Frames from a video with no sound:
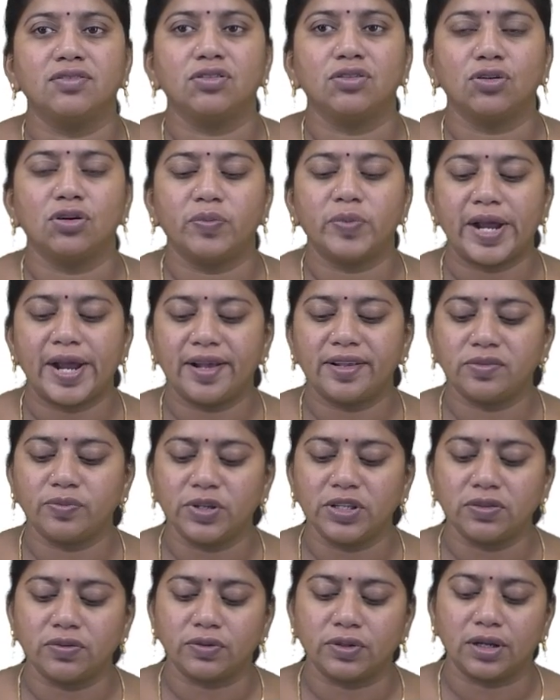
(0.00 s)
Zero bias bias
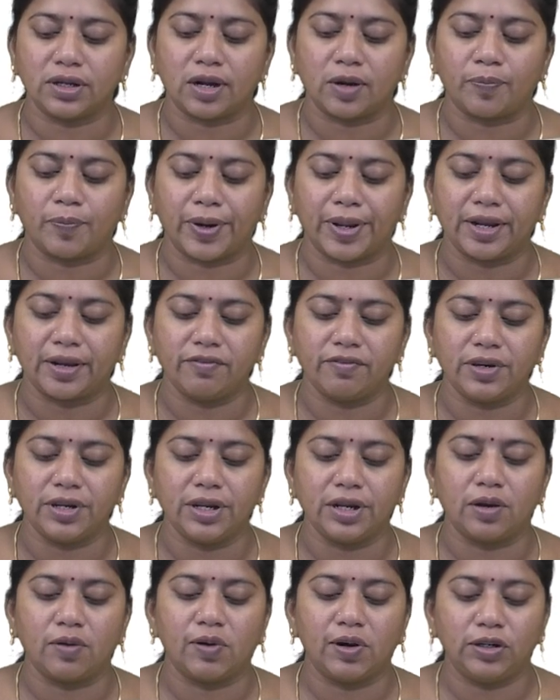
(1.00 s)
means we are applying
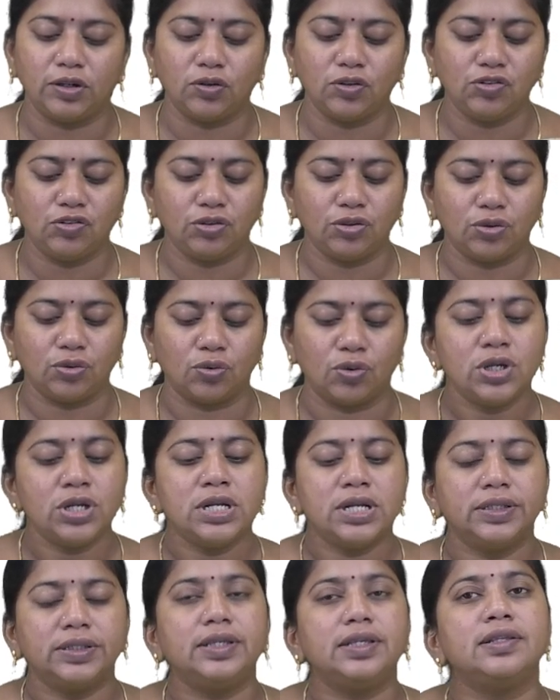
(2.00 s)
B equal to zero.
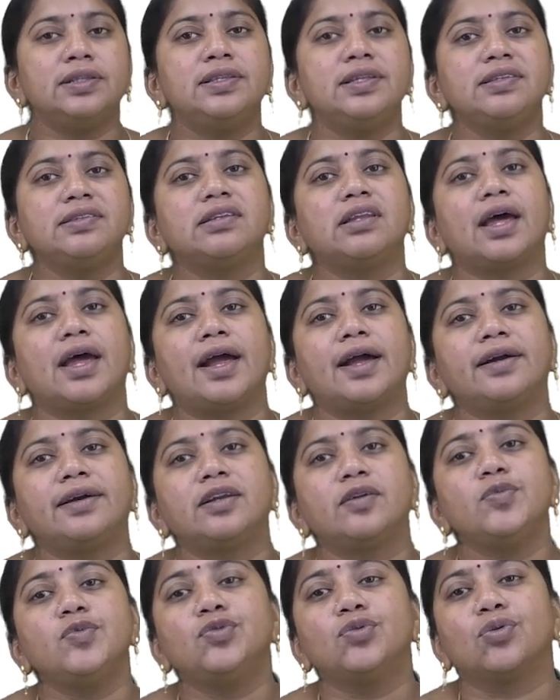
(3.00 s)
This, this
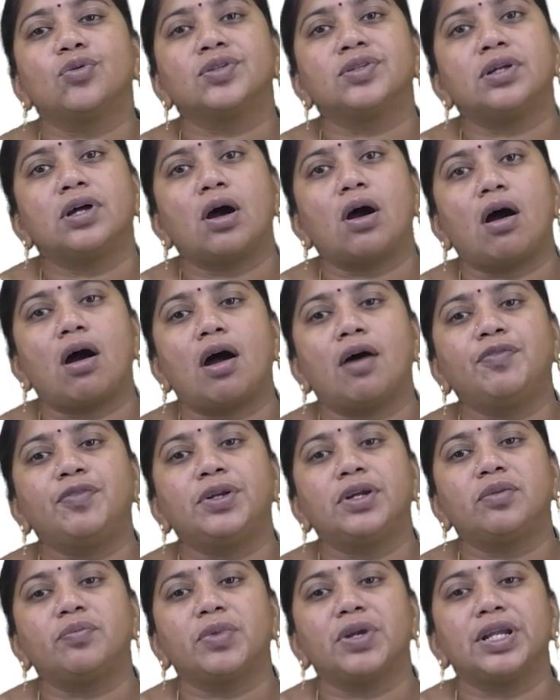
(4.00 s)
diagram shows the
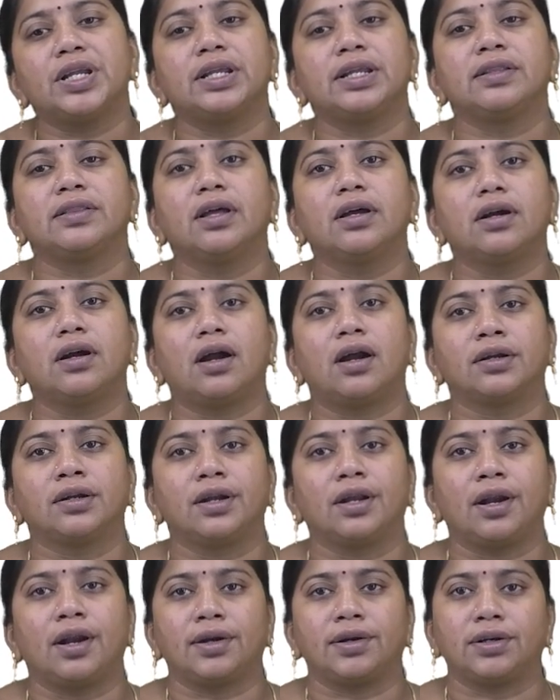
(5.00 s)
after making the
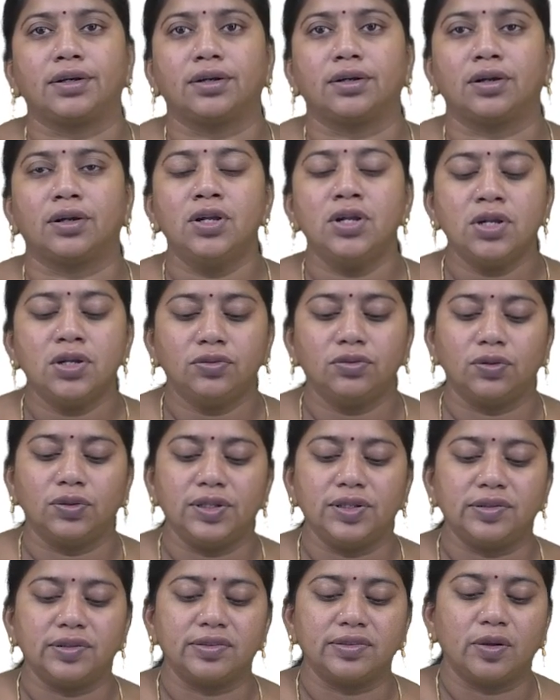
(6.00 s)
contact. So
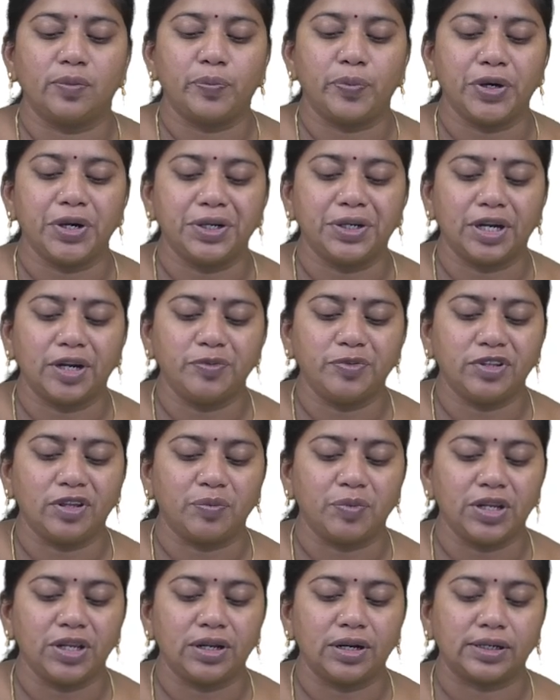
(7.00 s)
this is the P-type
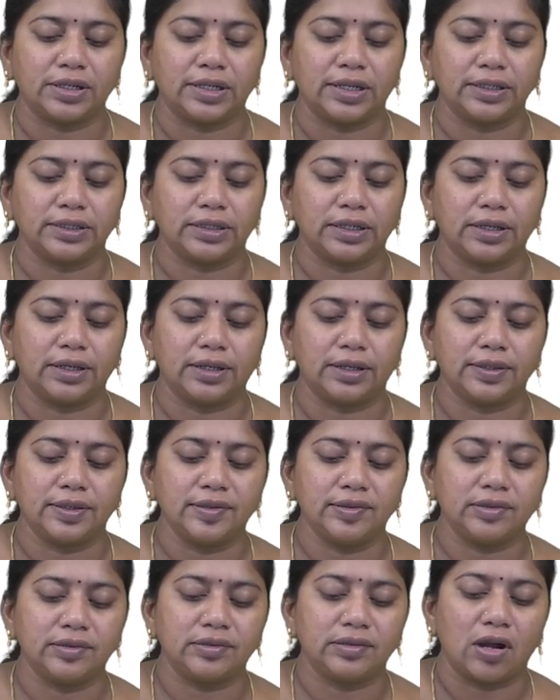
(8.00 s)
semiconductor.
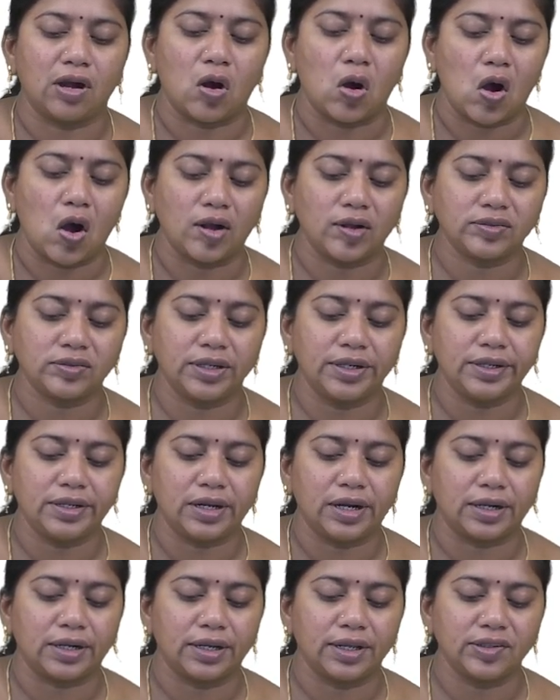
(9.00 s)
This is the oxide
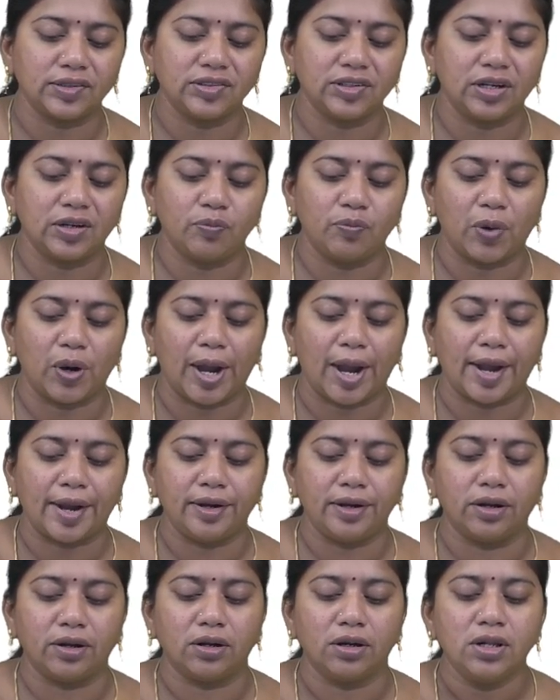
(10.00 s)
conduction
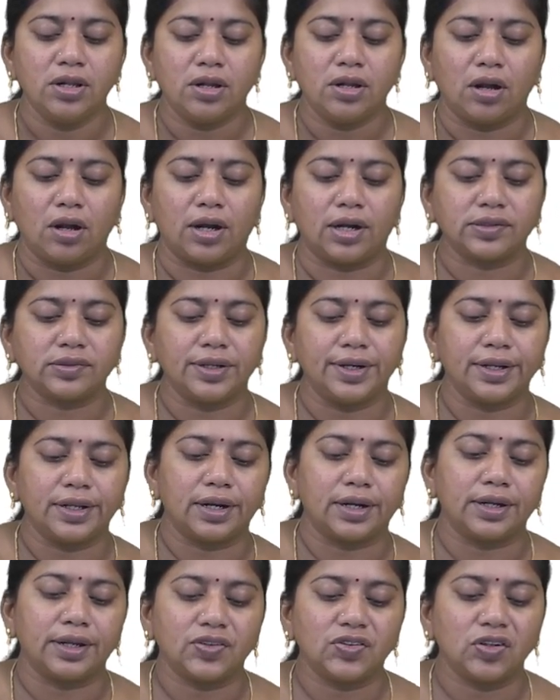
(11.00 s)
band. Oxide
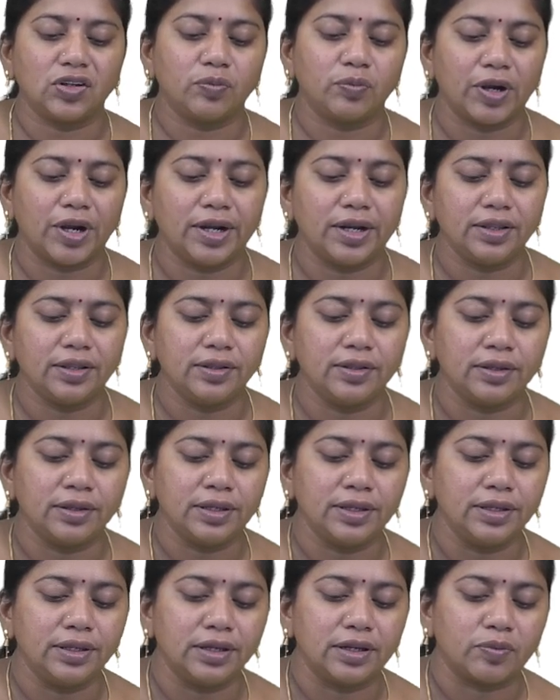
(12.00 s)
conduction band
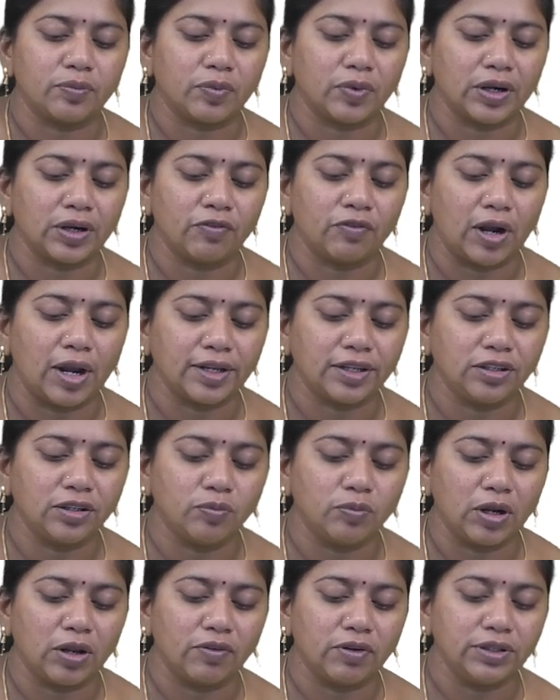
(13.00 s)
here my
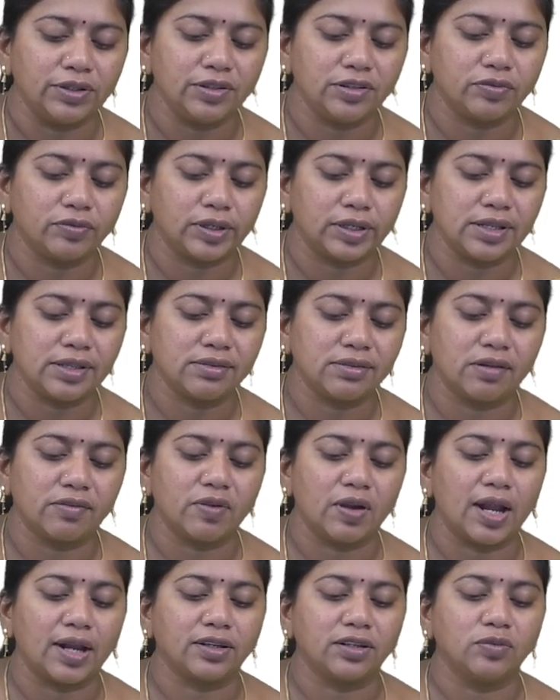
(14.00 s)
vacuum level. This one is the
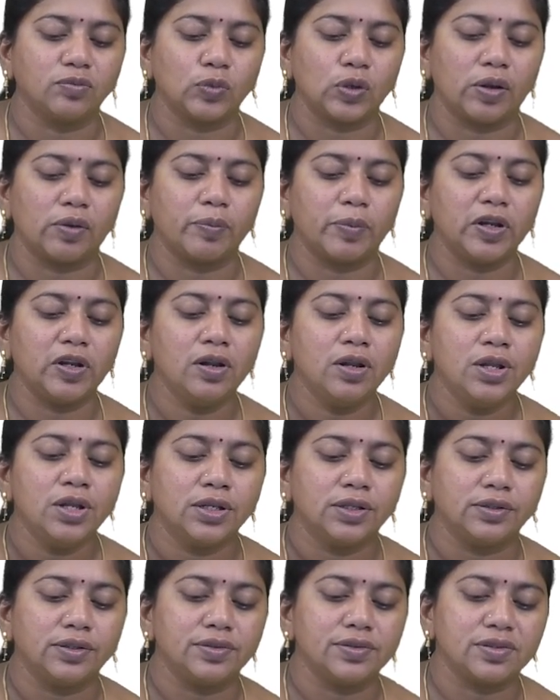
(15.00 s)
vacuum level.
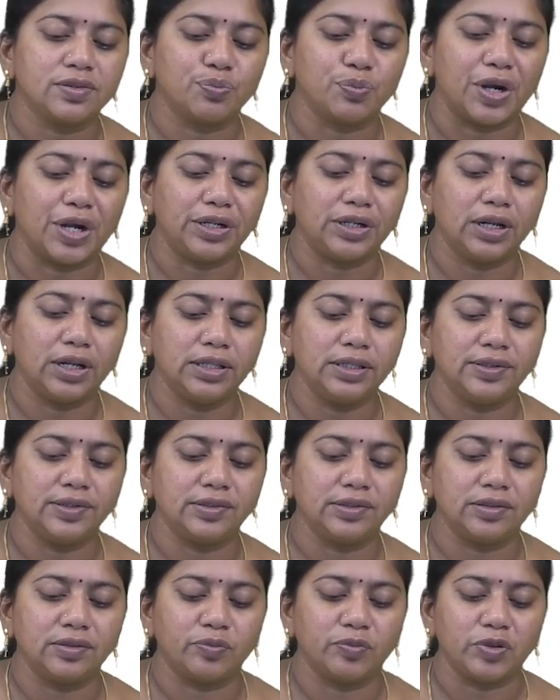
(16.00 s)
This is metal.
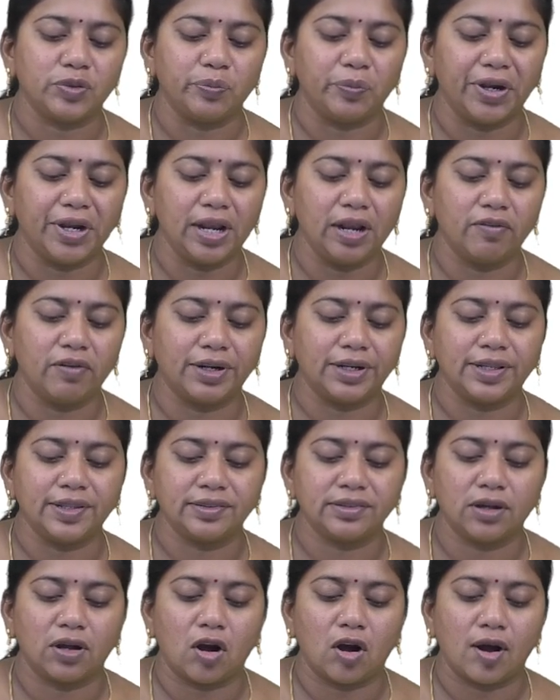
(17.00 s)
This is the middle one
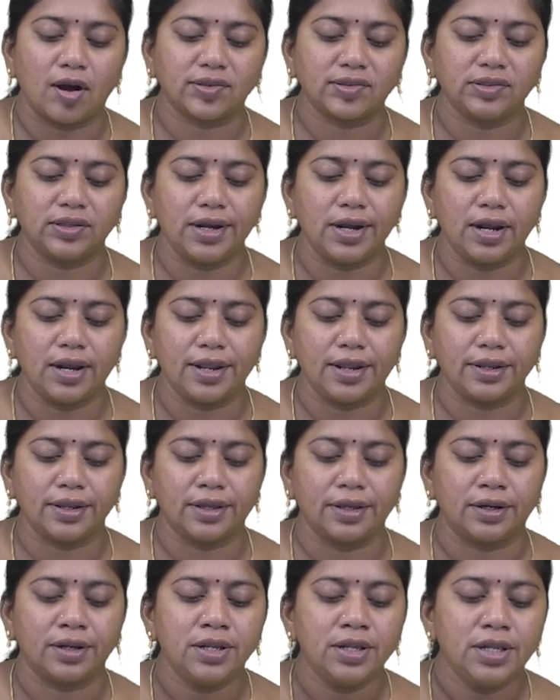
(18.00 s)
is the oxide
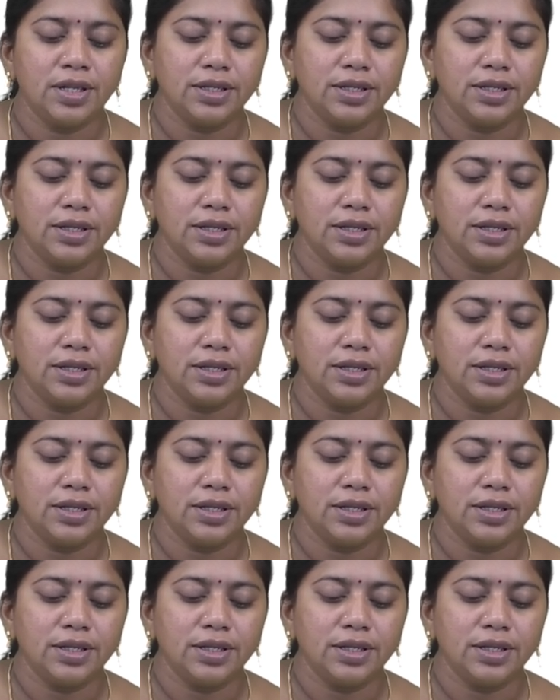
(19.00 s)
layer.